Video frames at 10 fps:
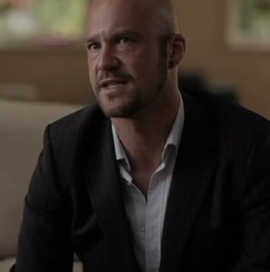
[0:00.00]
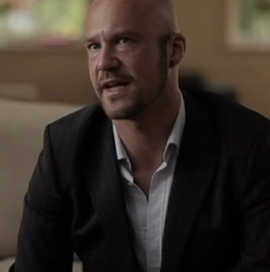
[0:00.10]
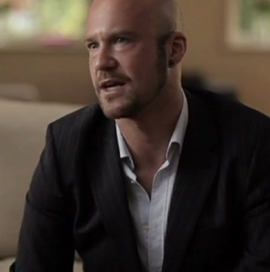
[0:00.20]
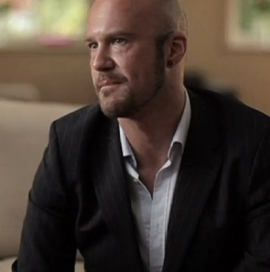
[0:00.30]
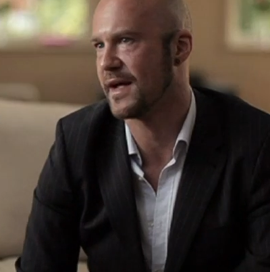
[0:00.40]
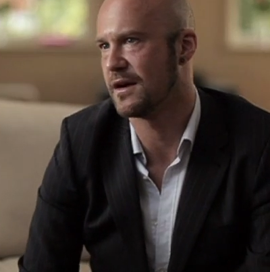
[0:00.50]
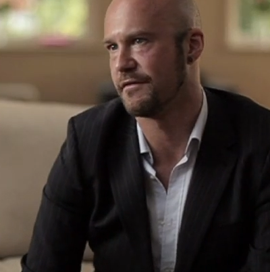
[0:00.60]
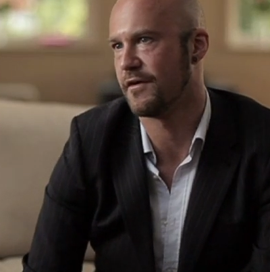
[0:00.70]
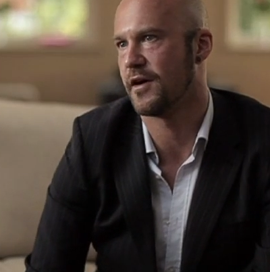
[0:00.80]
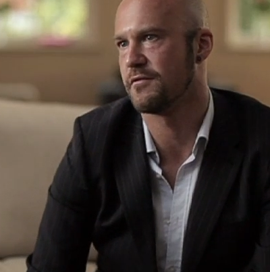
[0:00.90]

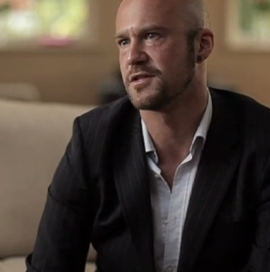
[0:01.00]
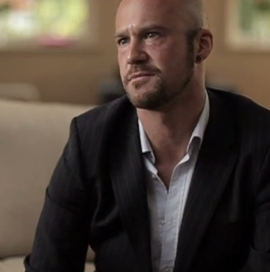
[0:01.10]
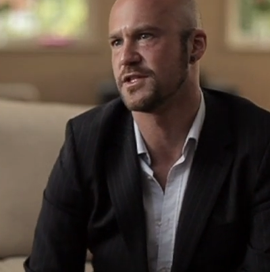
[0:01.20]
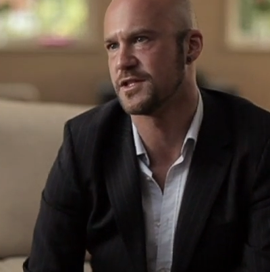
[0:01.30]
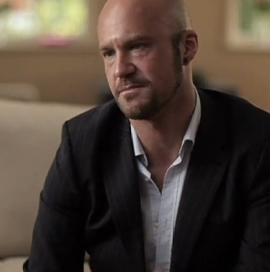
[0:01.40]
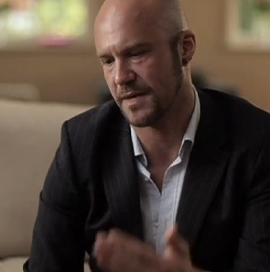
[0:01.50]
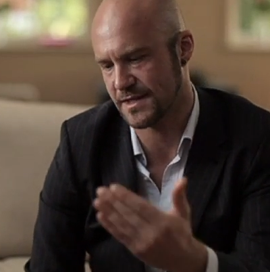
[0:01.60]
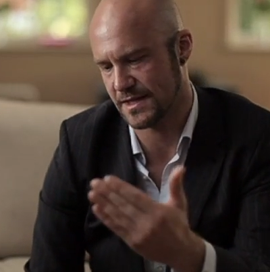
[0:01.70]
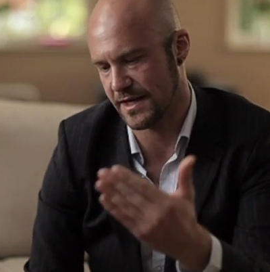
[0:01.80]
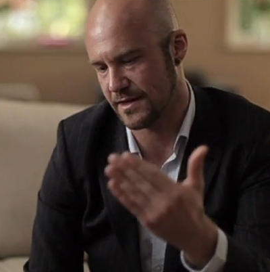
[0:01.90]
cyclomegalovirus, which is
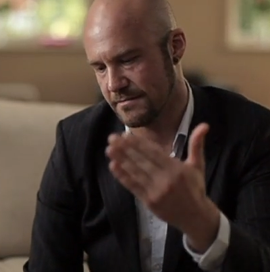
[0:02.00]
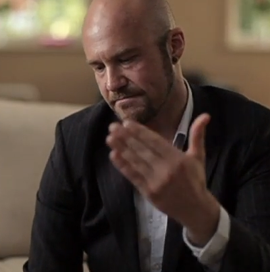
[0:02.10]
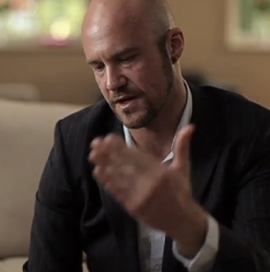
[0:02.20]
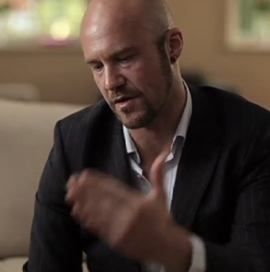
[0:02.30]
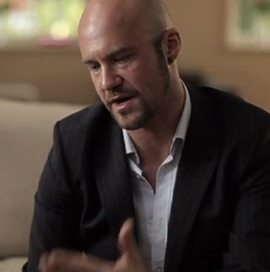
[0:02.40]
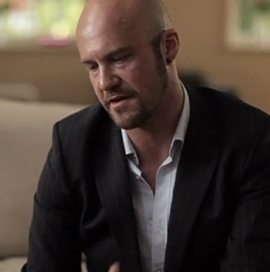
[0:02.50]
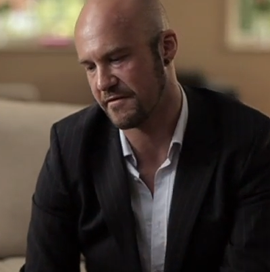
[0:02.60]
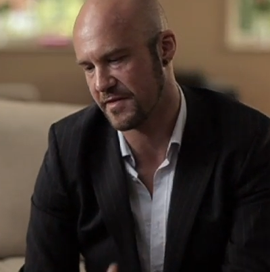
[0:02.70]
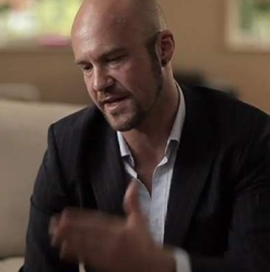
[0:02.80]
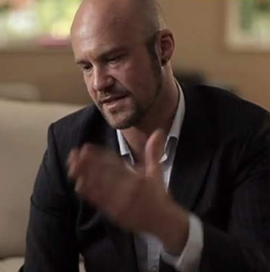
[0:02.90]
basically the lining
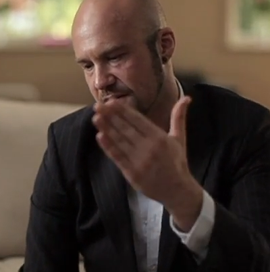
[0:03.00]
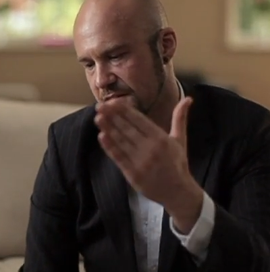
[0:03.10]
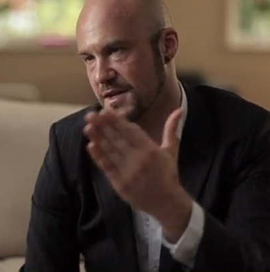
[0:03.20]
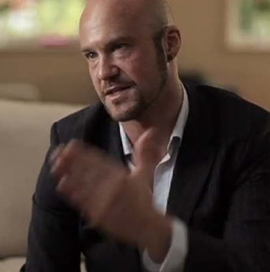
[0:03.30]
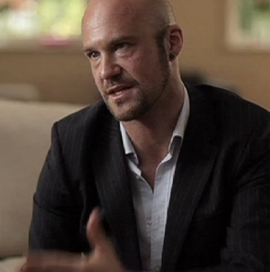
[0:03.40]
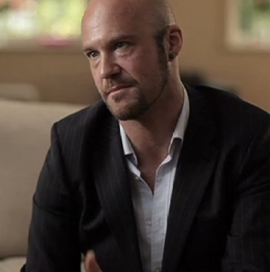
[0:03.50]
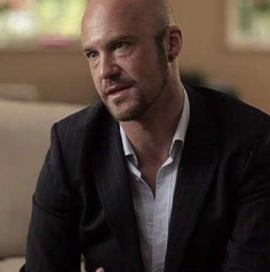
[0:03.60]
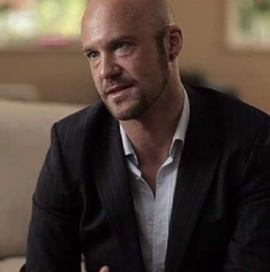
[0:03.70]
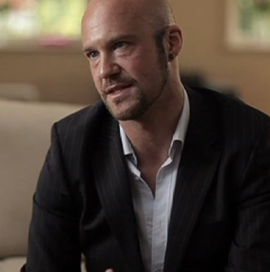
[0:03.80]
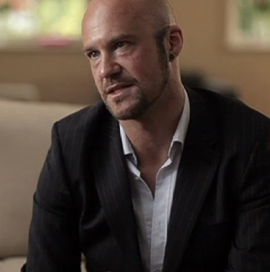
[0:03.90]
of the inside of my
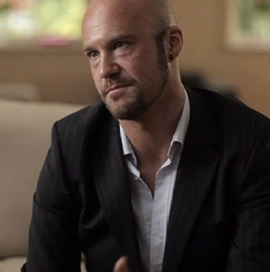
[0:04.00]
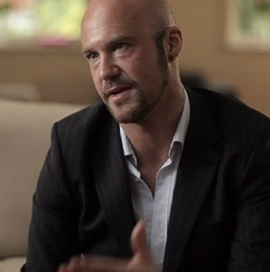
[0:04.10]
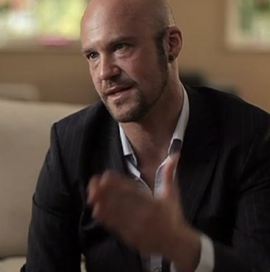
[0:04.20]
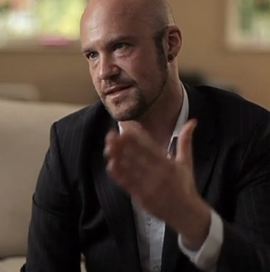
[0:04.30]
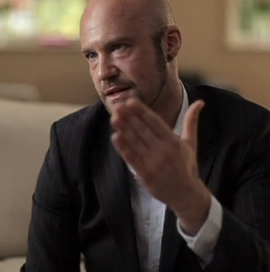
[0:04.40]
stomach disappeared,